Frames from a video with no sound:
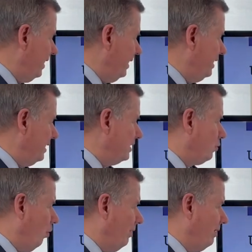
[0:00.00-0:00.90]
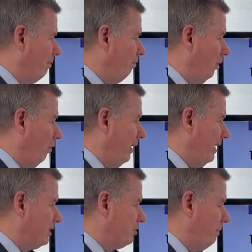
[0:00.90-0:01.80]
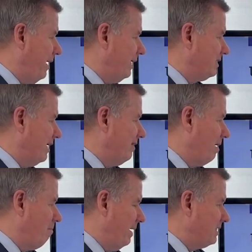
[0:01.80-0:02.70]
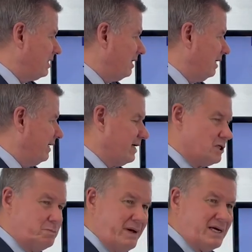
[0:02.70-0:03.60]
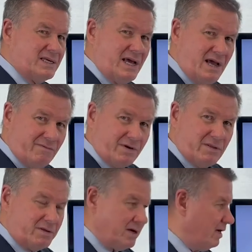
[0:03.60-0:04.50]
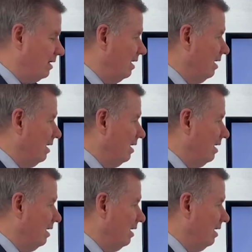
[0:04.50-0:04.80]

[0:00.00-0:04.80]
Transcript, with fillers: it. It's what the employee expects, and they basically expect everything.